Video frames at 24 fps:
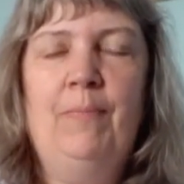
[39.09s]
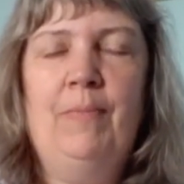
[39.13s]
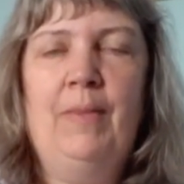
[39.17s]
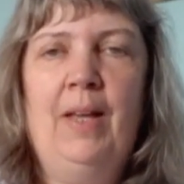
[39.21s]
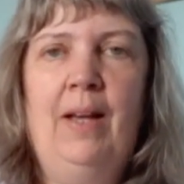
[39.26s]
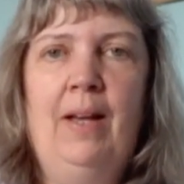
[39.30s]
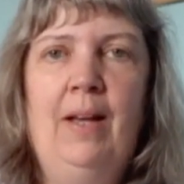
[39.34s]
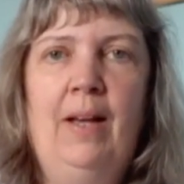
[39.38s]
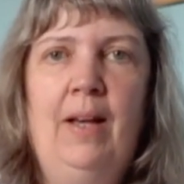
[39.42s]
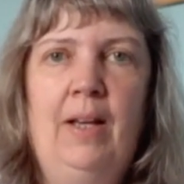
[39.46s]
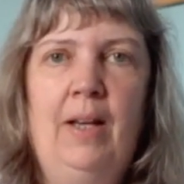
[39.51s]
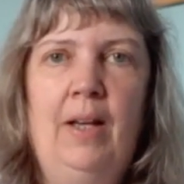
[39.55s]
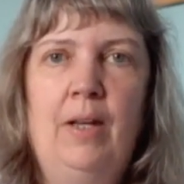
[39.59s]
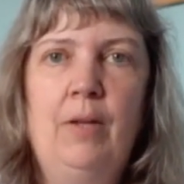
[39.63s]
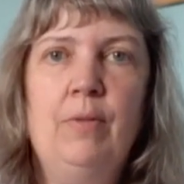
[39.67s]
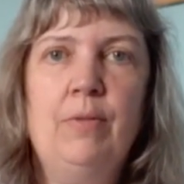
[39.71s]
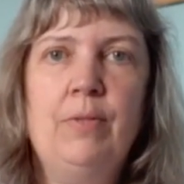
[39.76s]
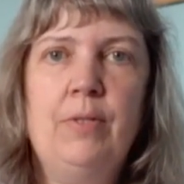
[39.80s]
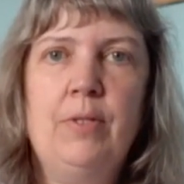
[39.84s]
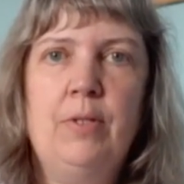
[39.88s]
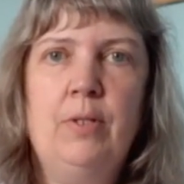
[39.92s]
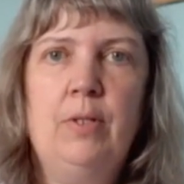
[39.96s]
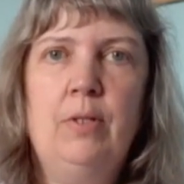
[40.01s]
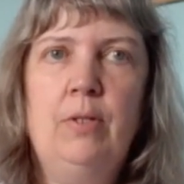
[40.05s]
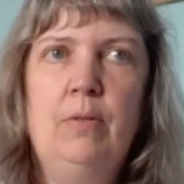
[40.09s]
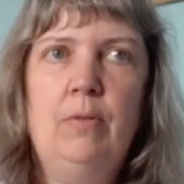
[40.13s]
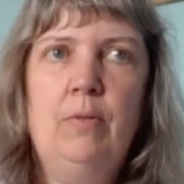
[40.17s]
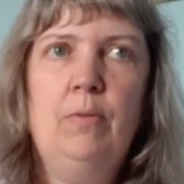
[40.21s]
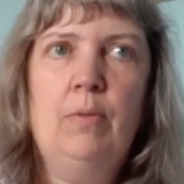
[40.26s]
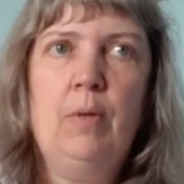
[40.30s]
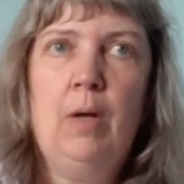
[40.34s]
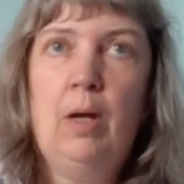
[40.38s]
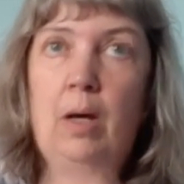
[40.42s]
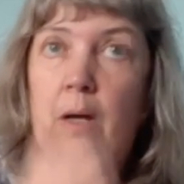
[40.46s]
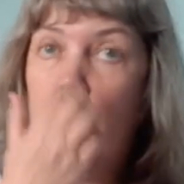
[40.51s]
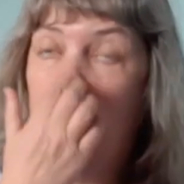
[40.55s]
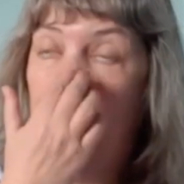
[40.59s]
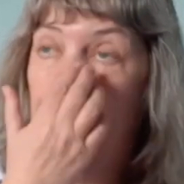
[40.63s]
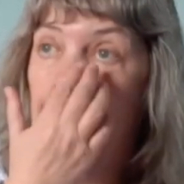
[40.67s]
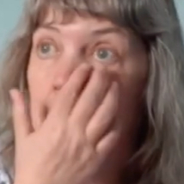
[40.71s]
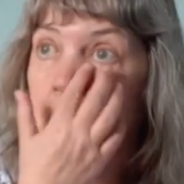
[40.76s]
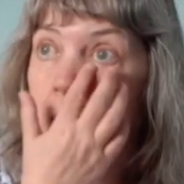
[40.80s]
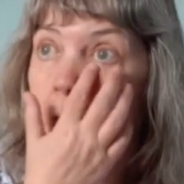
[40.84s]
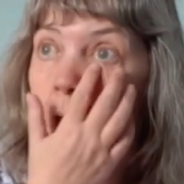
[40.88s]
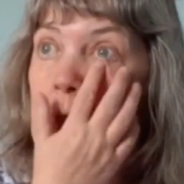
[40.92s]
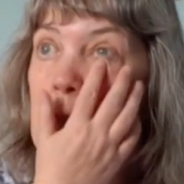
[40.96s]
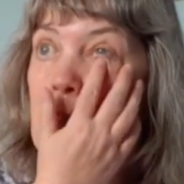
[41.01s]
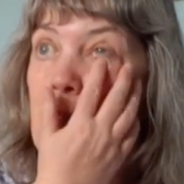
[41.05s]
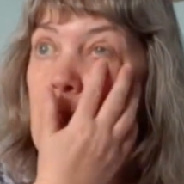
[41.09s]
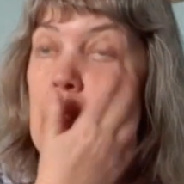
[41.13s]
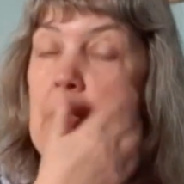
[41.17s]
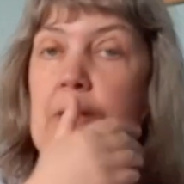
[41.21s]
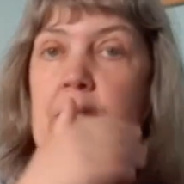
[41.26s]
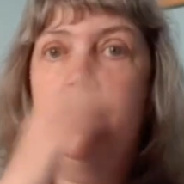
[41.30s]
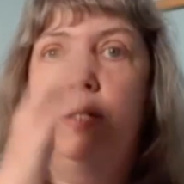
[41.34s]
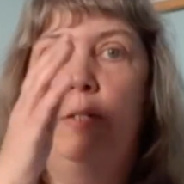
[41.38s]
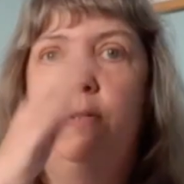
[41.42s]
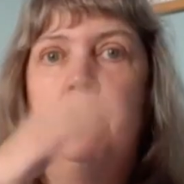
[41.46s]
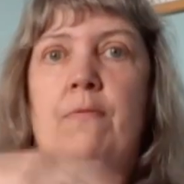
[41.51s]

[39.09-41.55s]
I usually do a list